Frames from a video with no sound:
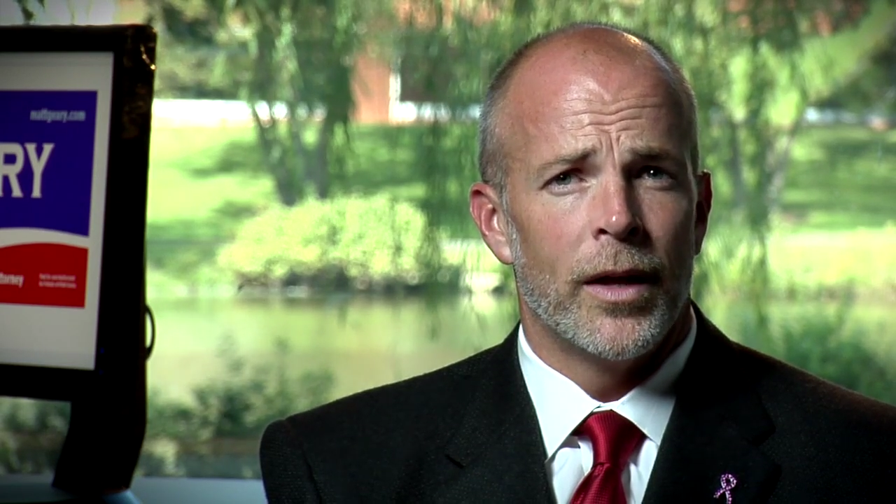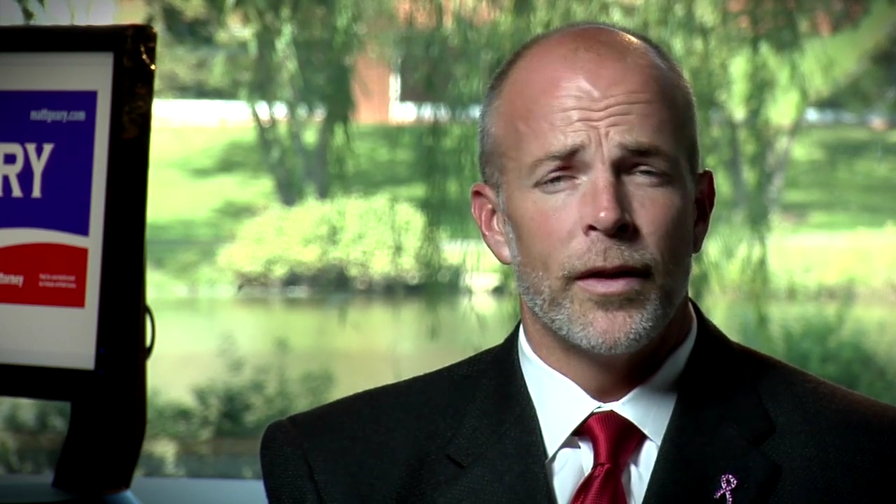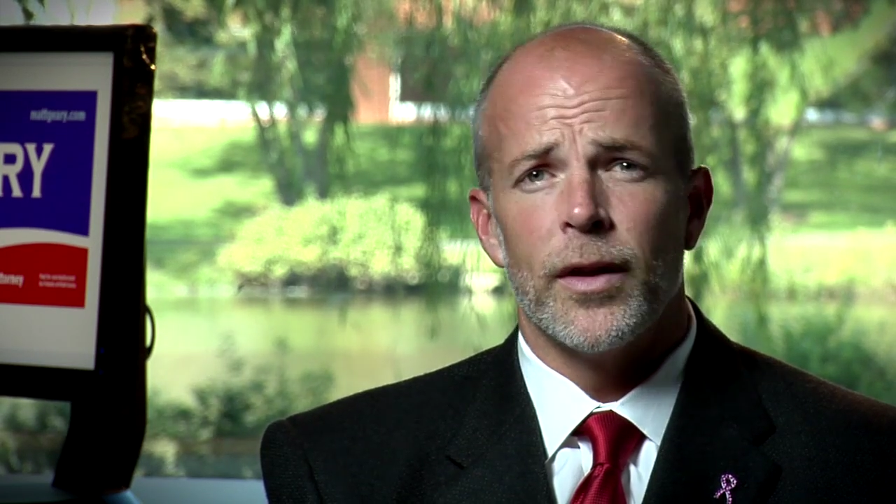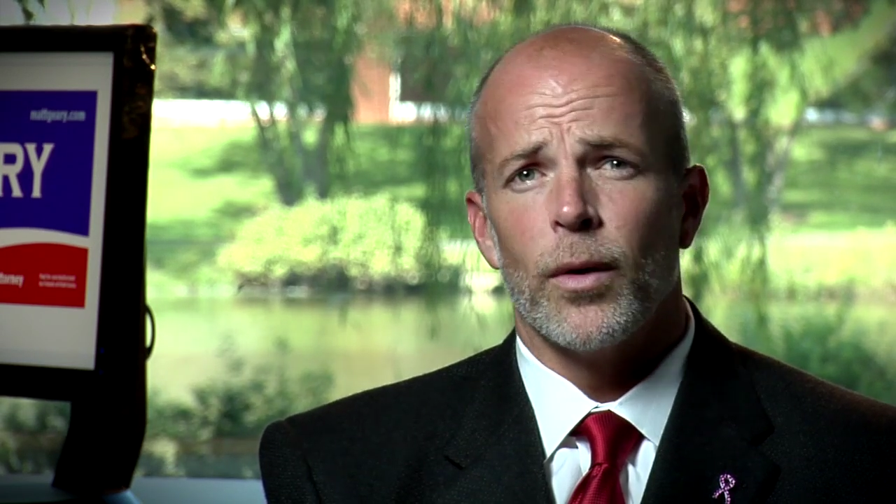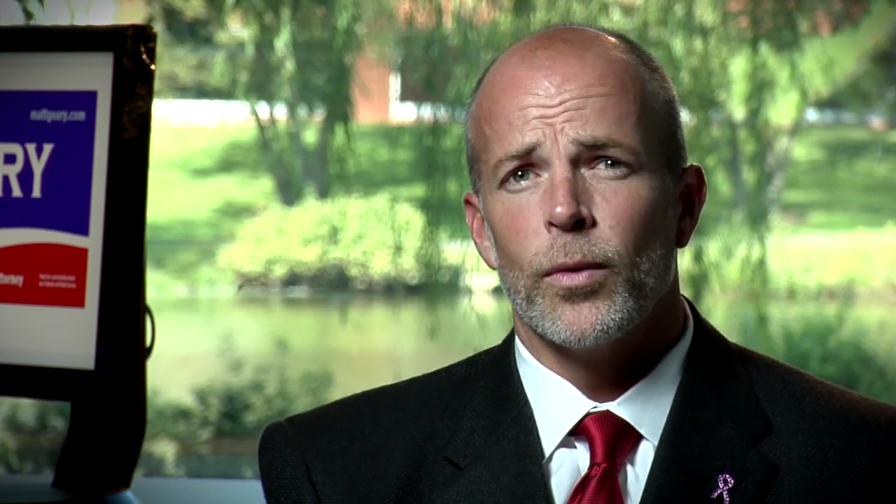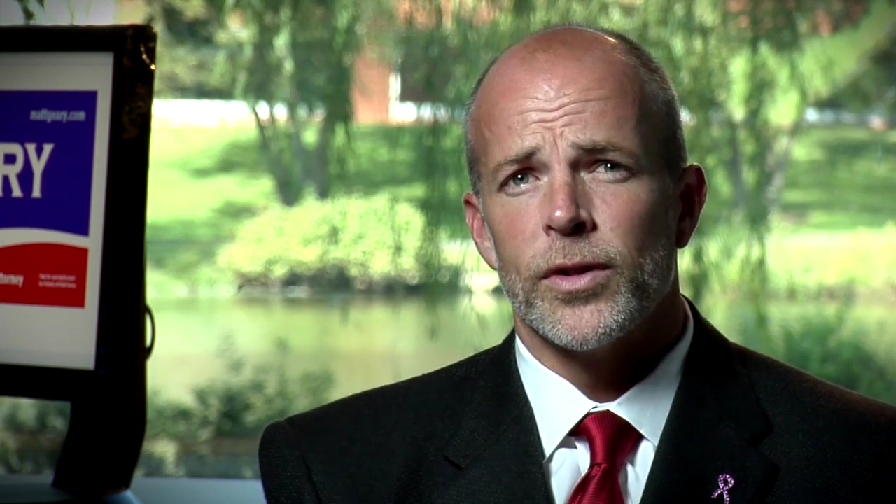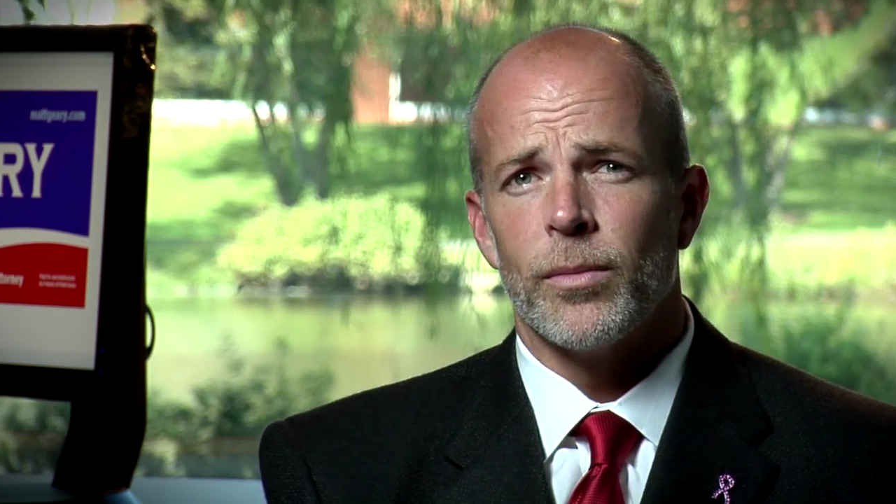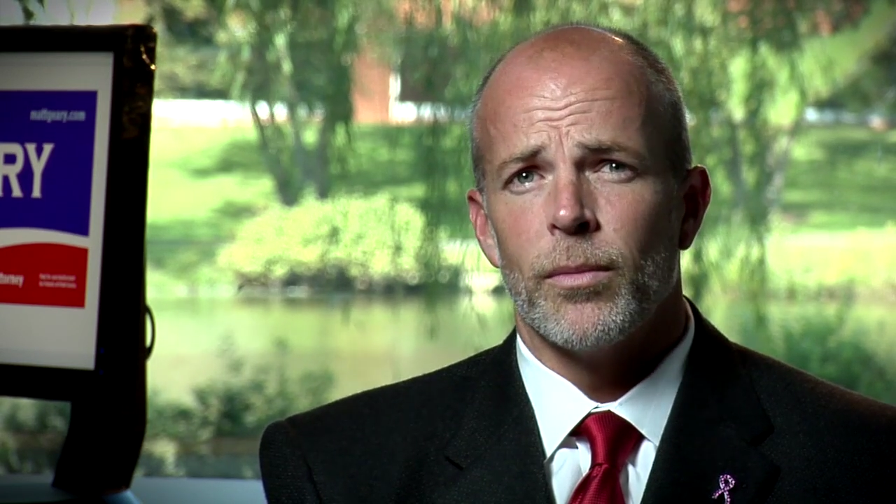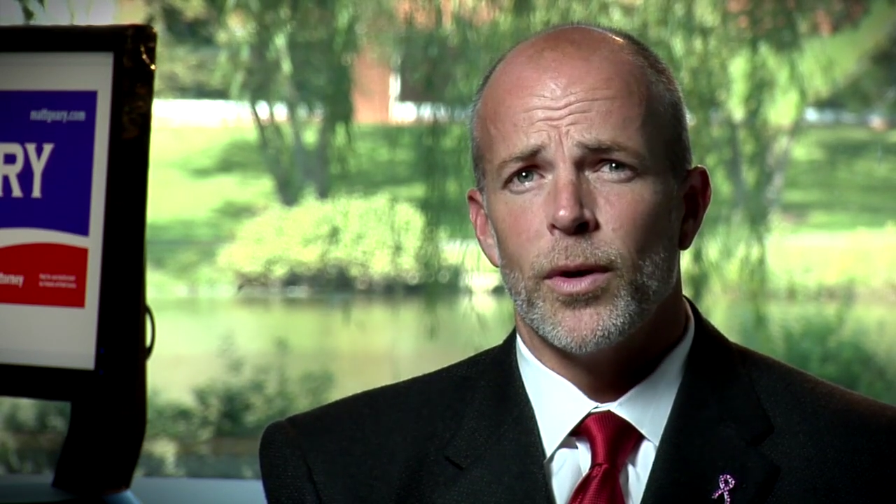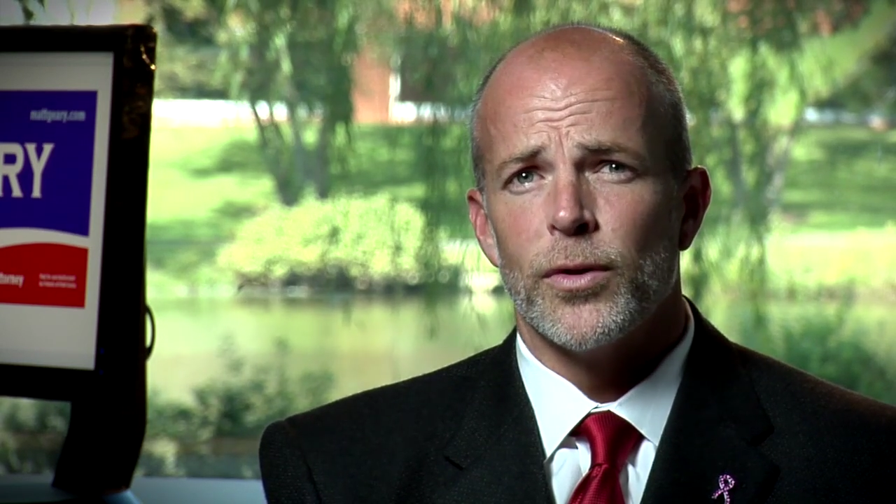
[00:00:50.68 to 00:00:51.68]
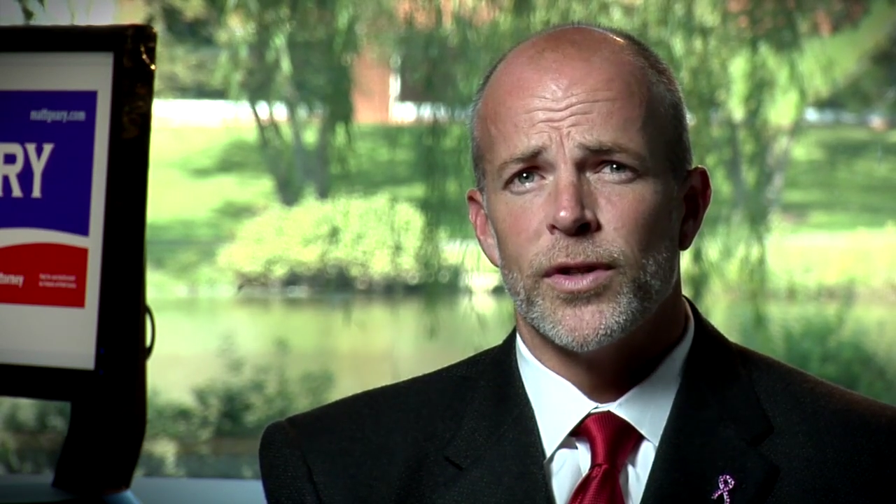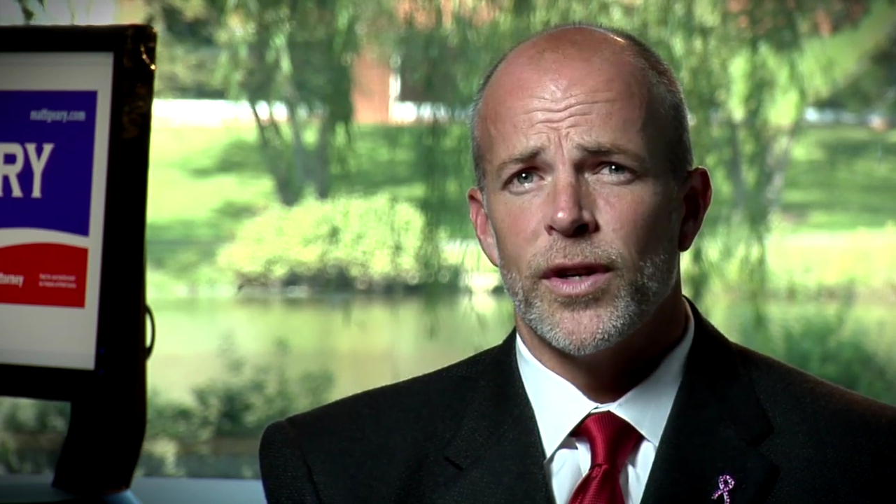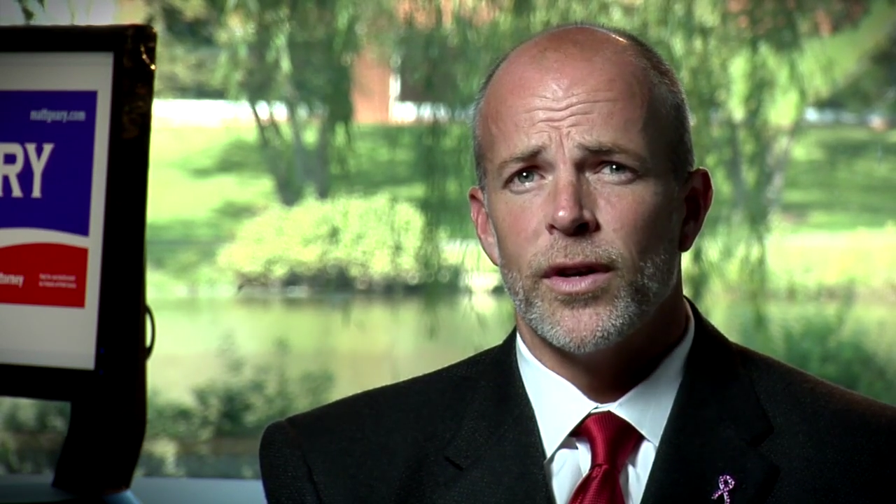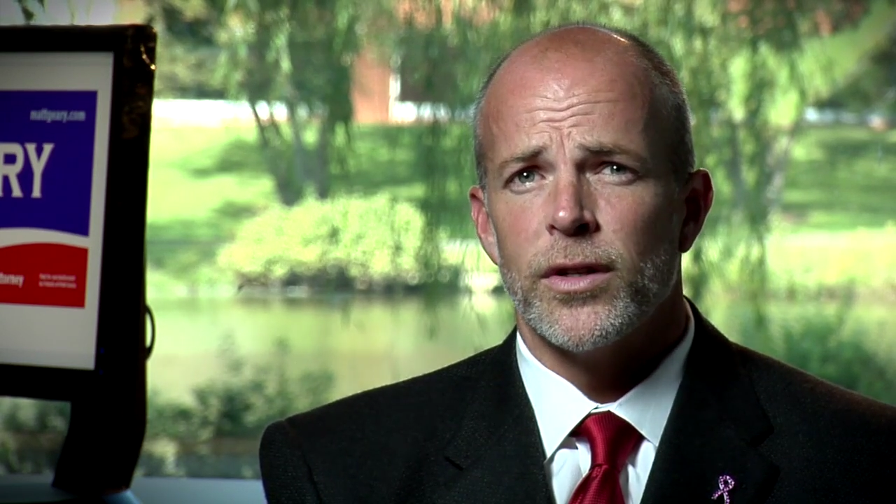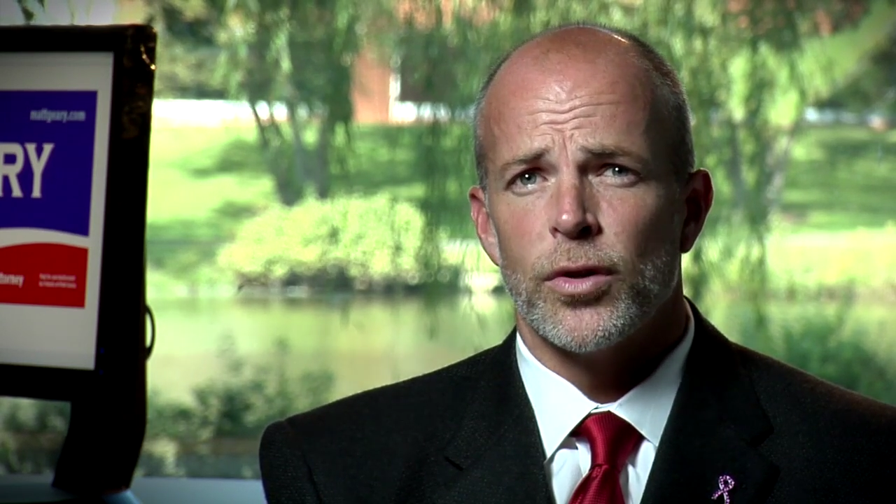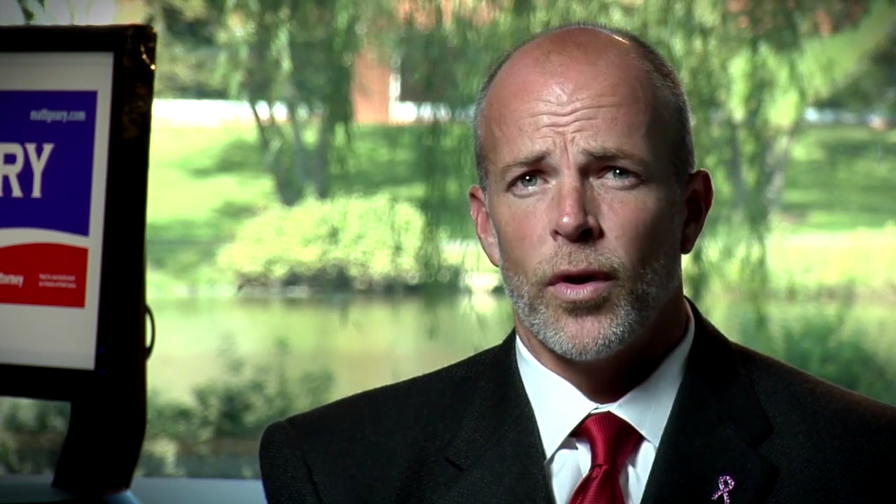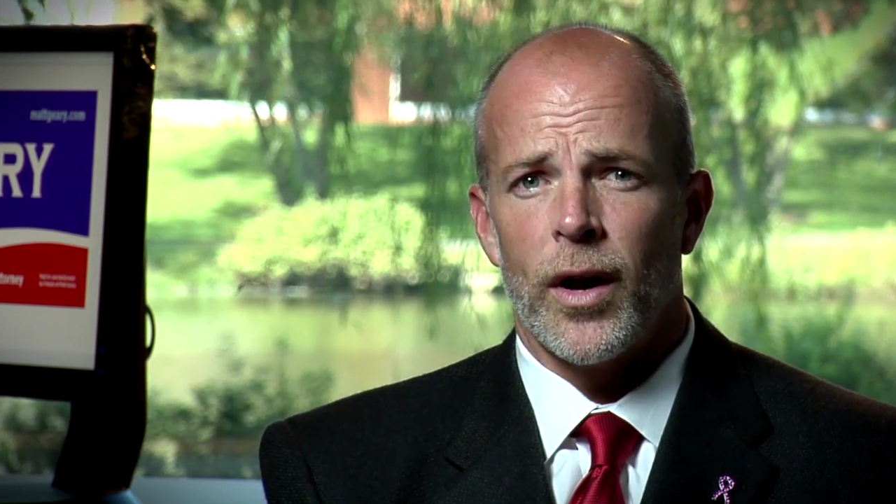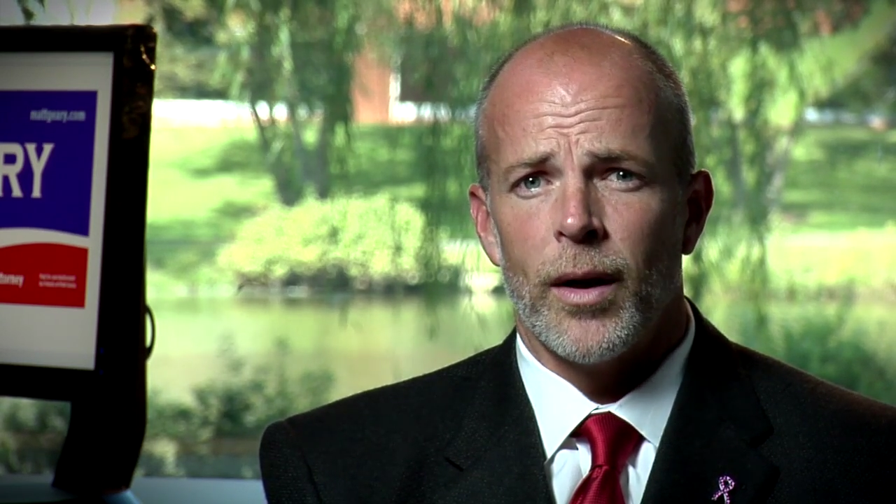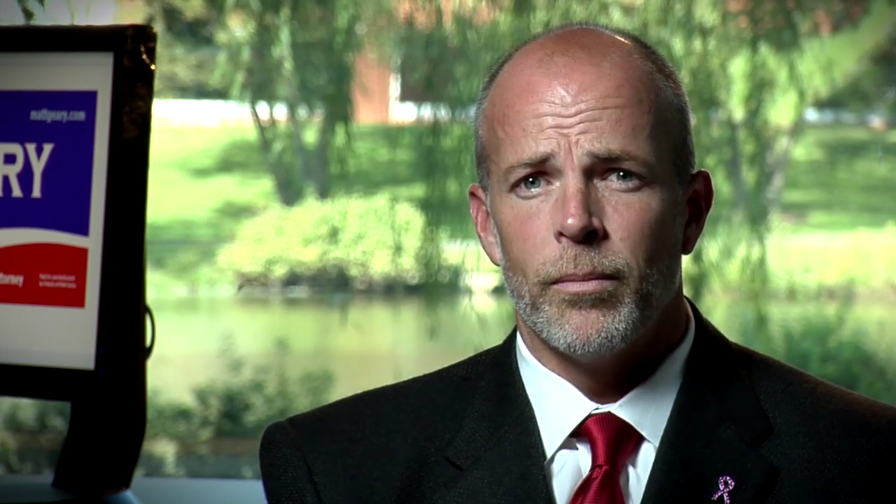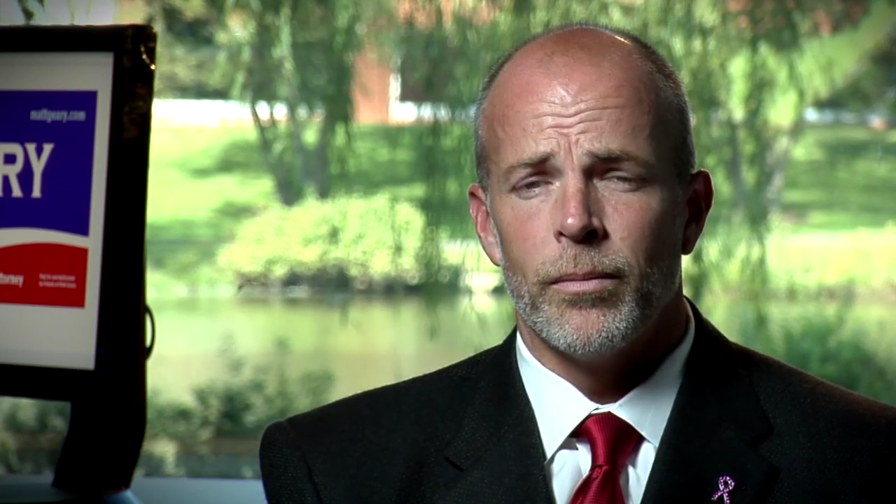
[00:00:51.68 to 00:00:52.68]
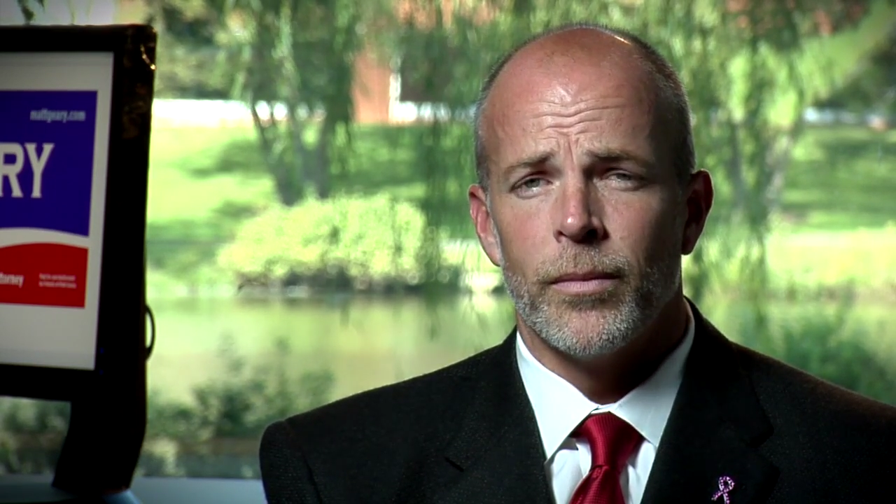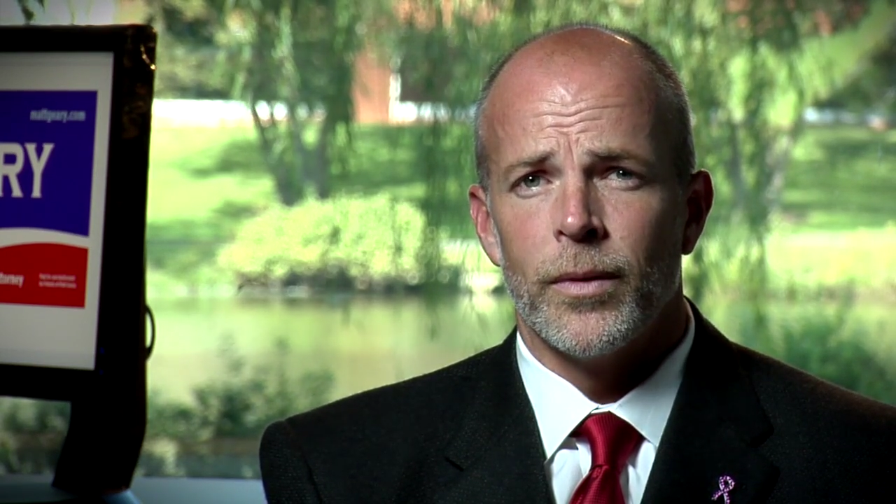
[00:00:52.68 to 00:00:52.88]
and that dealt with some of the most serious crime